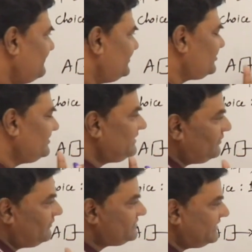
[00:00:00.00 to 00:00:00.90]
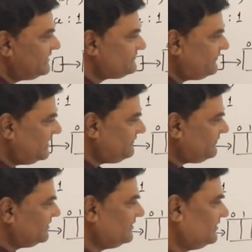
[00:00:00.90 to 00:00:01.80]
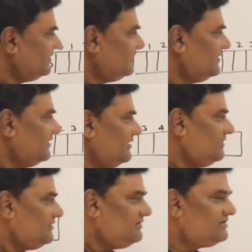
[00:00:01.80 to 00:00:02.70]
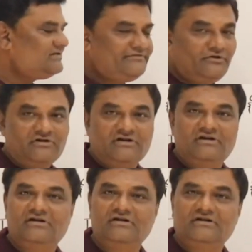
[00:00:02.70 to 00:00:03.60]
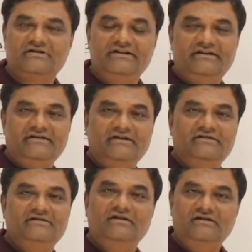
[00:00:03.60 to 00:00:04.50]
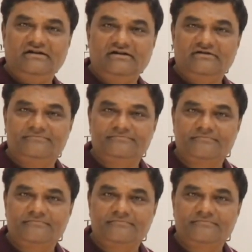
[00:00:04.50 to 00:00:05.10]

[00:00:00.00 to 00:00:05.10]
dimension array of size 5. This is for creating an array.